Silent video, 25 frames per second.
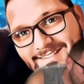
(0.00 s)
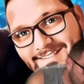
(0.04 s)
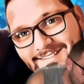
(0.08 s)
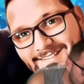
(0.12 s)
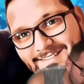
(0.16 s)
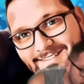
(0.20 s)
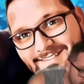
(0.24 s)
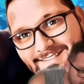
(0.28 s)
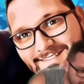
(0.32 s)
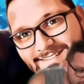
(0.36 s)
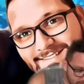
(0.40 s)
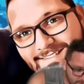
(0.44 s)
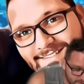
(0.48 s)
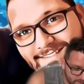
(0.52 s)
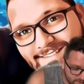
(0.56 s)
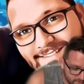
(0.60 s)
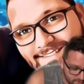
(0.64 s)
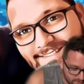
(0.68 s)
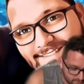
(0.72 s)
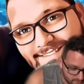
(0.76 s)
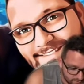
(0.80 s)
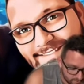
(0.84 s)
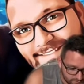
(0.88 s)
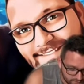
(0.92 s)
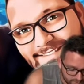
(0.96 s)
I mean, if they
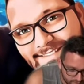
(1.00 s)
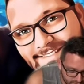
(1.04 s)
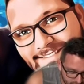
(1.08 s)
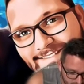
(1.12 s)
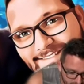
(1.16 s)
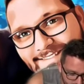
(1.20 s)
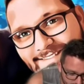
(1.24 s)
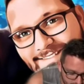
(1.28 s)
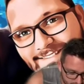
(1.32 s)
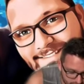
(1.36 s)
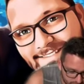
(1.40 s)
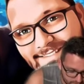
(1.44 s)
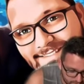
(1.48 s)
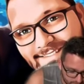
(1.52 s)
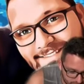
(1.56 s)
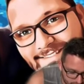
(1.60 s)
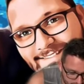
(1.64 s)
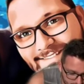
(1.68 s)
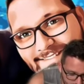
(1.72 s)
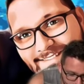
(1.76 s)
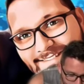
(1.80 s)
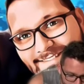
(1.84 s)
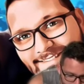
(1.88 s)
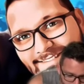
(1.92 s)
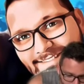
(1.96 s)
download the Facebook app
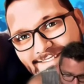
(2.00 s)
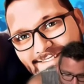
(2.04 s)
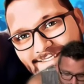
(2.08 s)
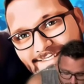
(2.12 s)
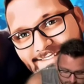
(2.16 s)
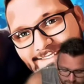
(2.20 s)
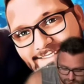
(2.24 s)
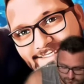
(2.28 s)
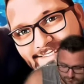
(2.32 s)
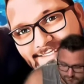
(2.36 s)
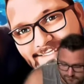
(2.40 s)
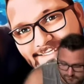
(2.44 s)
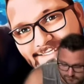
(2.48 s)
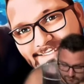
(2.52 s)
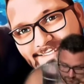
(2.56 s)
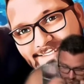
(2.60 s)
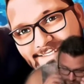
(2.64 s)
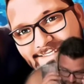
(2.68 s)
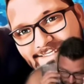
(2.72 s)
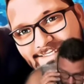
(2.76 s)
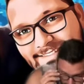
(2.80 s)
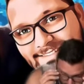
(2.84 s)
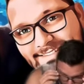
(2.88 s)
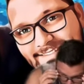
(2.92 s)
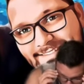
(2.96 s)
and get on it,
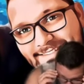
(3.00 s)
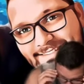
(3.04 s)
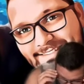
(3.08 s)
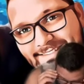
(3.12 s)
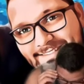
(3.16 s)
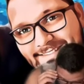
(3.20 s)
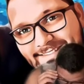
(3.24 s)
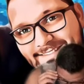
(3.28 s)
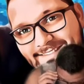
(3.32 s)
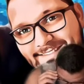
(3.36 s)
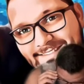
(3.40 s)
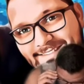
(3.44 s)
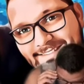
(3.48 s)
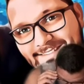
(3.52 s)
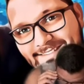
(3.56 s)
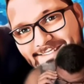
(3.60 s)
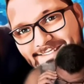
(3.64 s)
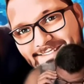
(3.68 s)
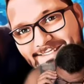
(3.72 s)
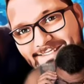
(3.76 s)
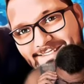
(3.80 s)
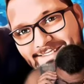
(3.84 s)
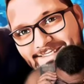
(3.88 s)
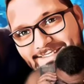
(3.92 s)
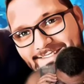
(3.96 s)
who are they not going to add?
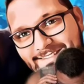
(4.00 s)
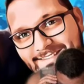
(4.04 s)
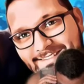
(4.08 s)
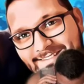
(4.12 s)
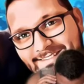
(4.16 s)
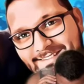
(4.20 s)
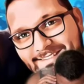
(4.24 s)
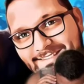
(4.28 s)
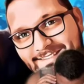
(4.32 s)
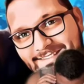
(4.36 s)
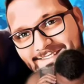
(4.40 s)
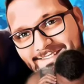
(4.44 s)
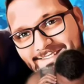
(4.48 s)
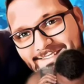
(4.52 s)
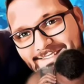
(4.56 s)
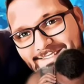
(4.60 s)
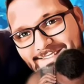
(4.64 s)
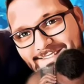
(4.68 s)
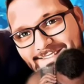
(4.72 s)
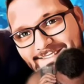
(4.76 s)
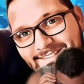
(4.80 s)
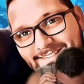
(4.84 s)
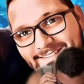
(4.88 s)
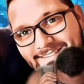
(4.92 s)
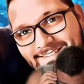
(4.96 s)

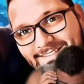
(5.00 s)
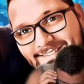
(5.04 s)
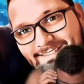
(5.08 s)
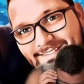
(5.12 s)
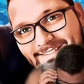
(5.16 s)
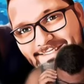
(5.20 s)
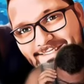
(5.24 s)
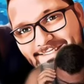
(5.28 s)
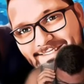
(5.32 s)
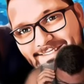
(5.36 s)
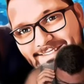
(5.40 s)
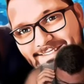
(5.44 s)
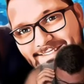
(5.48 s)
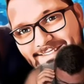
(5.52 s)
Us.